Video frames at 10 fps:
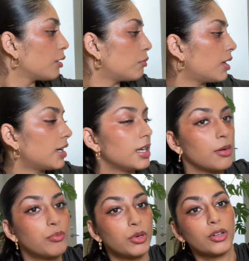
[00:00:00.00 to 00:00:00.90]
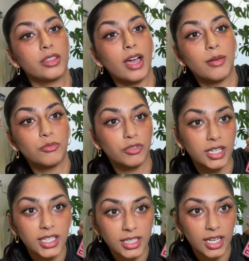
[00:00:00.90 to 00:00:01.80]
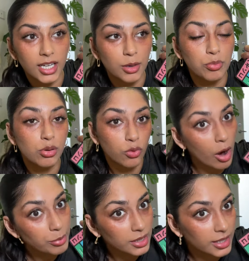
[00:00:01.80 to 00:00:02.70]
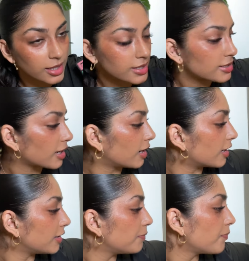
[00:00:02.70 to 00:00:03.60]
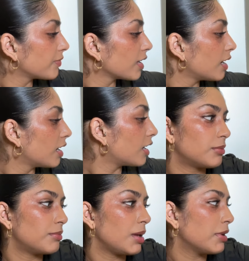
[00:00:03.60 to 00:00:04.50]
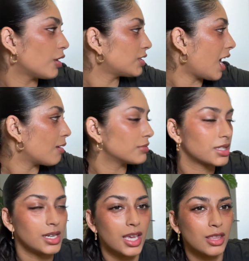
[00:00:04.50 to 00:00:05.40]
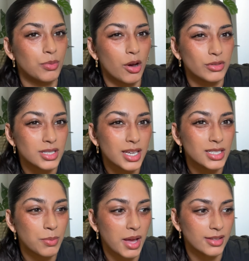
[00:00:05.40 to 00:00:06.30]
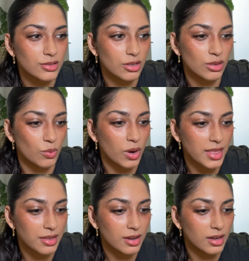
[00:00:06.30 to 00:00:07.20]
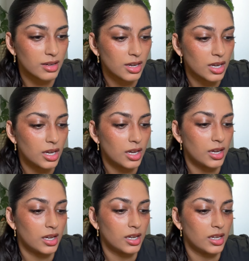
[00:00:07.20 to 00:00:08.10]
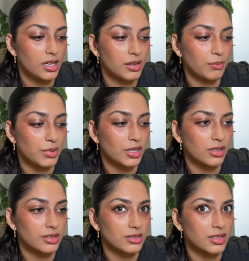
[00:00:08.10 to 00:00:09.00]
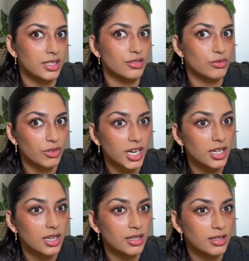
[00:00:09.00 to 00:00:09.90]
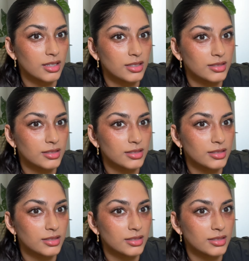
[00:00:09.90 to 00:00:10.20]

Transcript: my book that I'm reading properly this time and maybe go to Hampstead Heath, but obviously it depends on the weather because it's raining.